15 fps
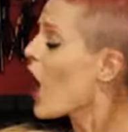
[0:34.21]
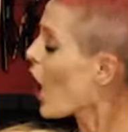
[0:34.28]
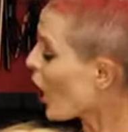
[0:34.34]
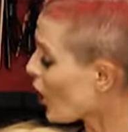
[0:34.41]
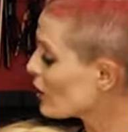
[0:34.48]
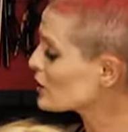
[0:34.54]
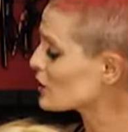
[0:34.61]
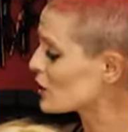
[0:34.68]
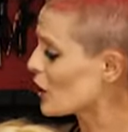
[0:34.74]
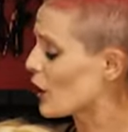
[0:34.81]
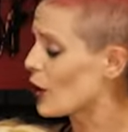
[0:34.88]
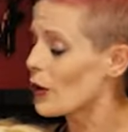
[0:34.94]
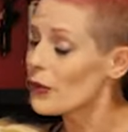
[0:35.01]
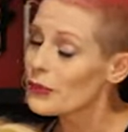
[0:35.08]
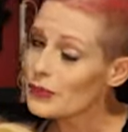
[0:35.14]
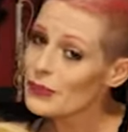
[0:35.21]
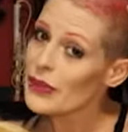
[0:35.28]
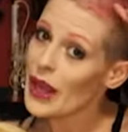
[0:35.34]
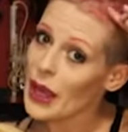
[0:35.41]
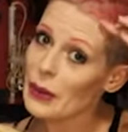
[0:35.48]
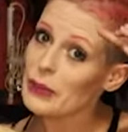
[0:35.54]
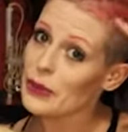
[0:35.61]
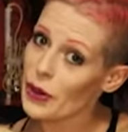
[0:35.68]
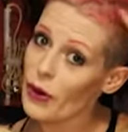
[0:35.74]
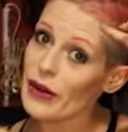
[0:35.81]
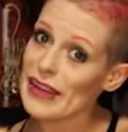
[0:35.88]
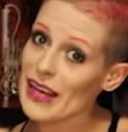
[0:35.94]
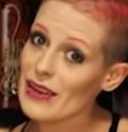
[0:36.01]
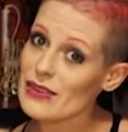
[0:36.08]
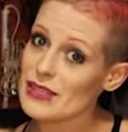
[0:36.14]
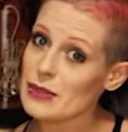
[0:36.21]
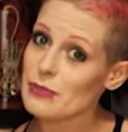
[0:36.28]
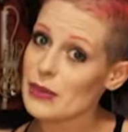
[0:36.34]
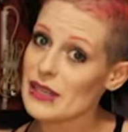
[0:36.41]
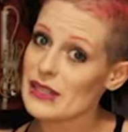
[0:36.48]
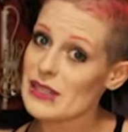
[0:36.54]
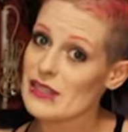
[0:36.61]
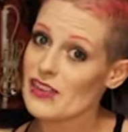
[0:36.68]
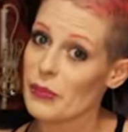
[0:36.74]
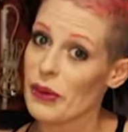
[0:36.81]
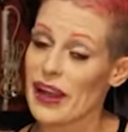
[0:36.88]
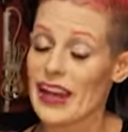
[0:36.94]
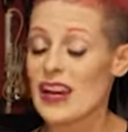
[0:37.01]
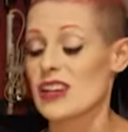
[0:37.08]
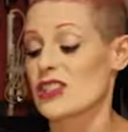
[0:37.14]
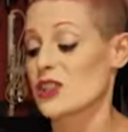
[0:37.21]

Also, I'm growing out some pieces of my hair,